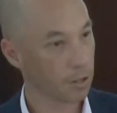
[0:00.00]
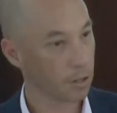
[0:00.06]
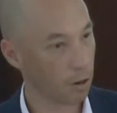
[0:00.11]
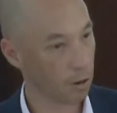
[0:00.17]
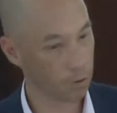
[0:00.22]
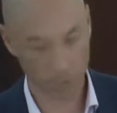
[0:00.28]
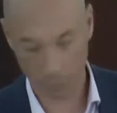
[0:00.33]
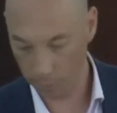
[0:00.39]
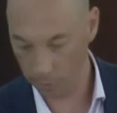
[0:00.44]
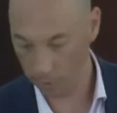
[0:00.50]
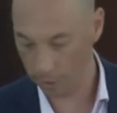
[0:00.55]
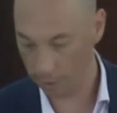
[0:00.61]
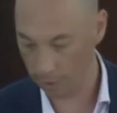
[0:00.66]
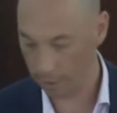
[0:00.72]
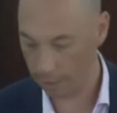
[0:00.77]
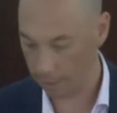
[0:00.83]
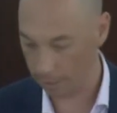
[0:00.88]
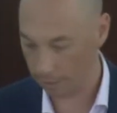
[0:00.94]
God's word
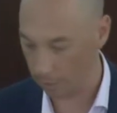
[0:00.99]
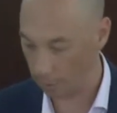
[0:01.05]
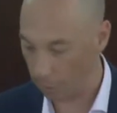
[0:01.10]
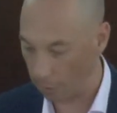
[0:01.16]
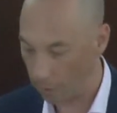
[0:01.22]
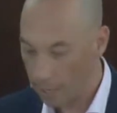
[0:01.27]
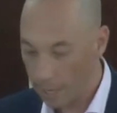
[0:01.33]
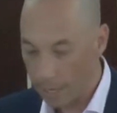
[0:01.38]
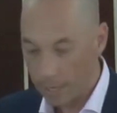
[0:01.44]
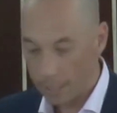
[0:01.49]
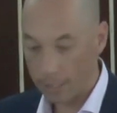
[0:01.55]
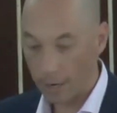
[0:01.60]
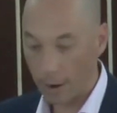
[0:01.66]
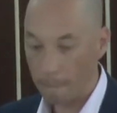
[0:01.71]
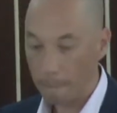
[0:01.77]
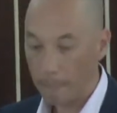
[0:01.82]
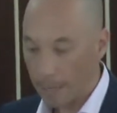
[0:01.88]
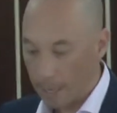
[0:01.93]
and his law.
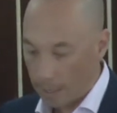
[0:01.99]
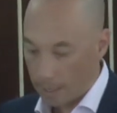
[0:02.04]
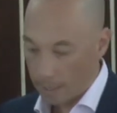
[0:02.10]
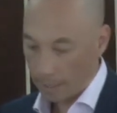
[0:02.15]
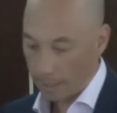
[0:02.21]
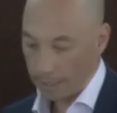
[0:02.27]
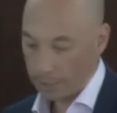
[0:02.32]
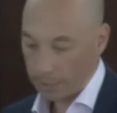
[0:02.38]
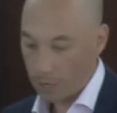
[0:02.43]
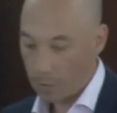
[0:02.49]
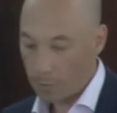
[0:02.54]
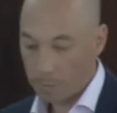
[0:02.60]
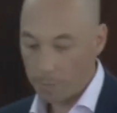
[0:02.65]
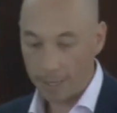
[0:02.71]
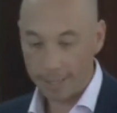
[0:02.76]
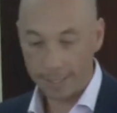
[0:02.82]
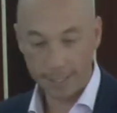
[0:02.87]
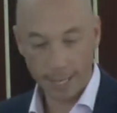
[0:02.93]
So, turn with
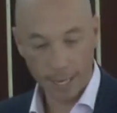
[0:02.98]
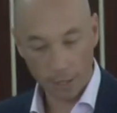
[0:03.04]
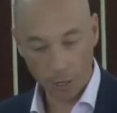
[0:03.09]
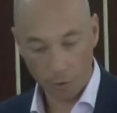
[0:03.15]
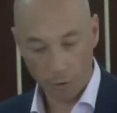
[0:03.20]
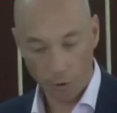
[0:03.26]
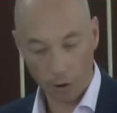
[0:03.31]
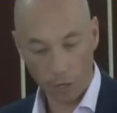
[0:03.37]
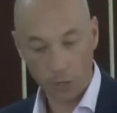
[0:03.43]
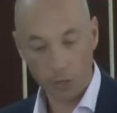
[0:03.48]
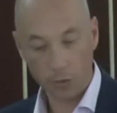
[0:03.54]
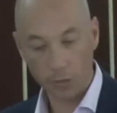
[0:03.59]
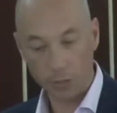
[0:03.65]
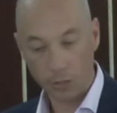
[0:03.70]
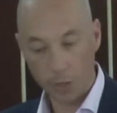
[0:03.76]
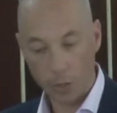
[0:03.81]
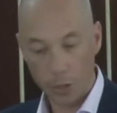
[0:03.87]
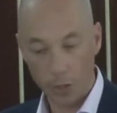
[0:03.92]
me to Second
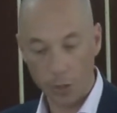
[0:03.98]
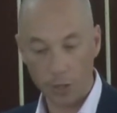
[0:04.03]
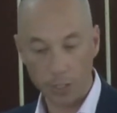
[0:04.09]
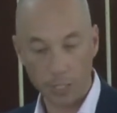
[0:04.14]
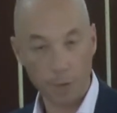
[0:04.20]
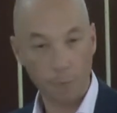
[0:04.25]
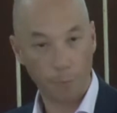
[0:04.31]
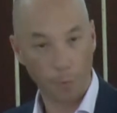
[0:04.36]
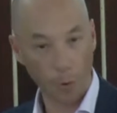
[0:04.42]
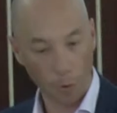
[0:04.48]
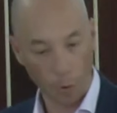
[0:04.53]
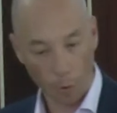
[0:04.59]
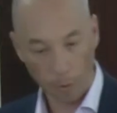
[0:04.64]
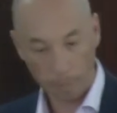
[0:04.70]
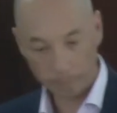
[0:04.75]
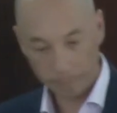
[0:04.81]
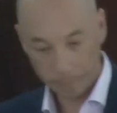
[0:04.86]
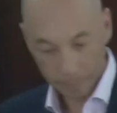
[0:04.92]
Chronicles
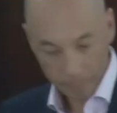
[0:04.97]
34.